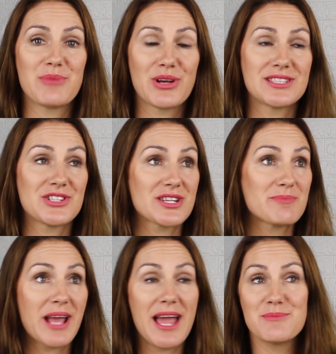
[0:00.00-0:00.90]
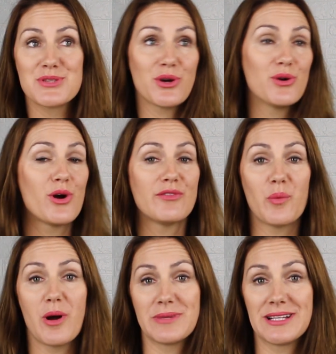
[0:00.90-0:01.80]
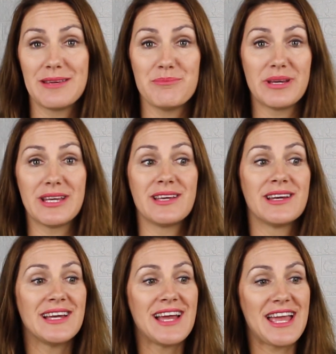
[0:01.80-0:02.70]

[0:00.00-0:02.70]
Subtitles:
because it just became so overwhelmingly big